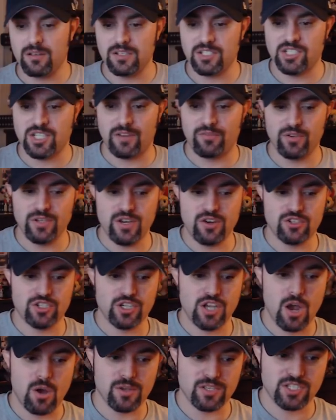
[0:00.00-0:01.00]
several years
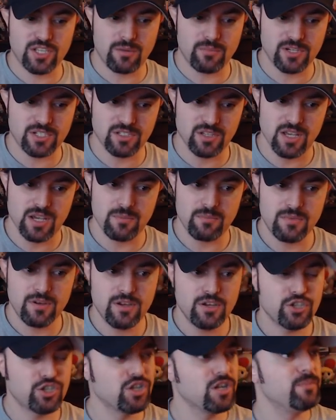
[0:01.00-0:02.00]
ago at SummerSlam
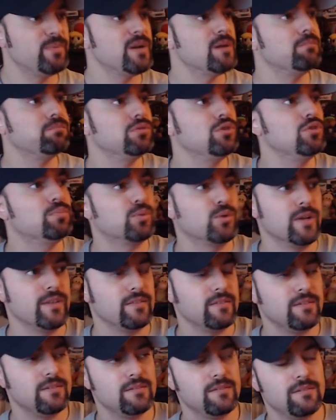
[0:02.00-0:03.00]
should have been a
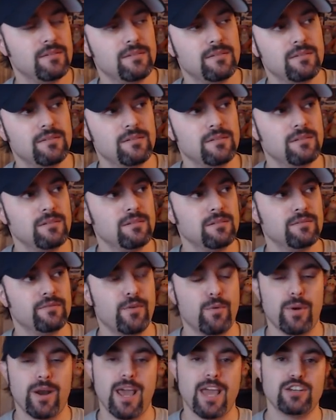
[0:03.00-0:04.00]
blueprint for
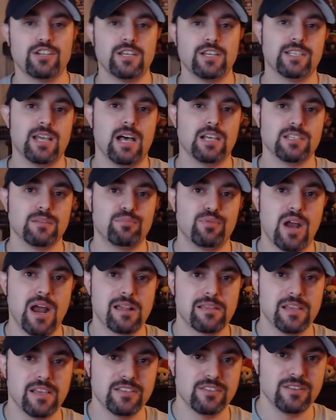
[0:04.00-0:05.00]
what AJ Styles and Brock
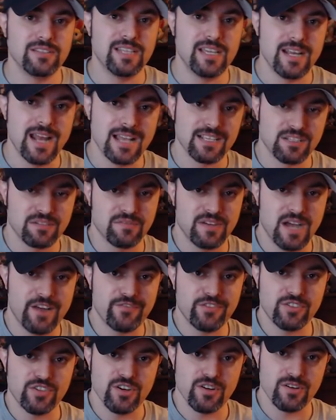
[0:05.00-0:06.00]
Lesnar did at Survivor
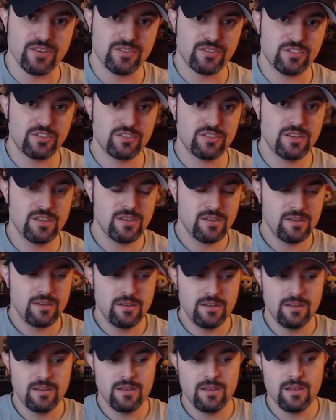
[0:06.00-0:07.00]
Series.
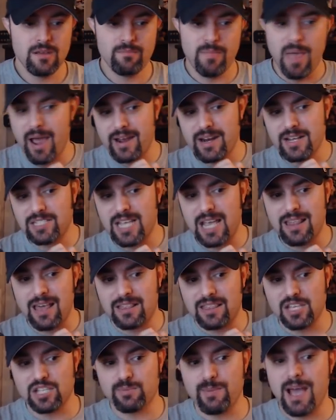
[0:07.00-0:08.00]
I'm not going to say that
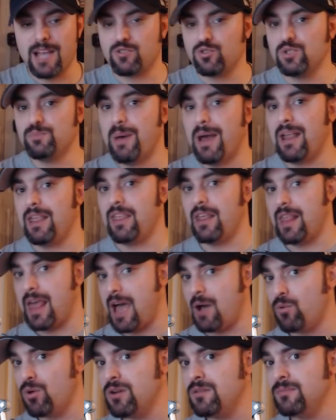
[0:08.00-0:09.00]
this match was better than
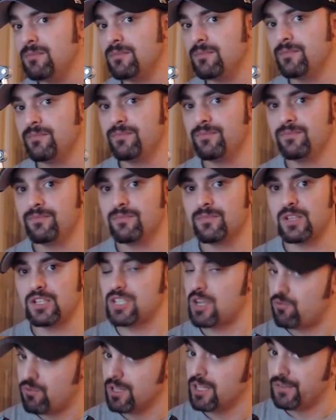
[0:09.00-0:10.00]
that one because I
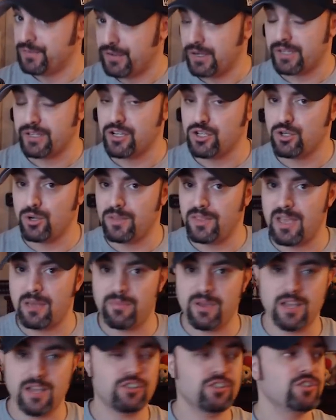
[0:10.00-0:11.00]
really fucking enjoyed that
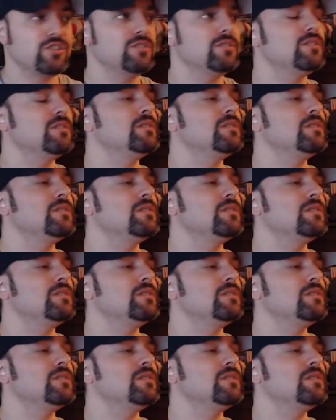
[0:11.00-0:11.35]
match.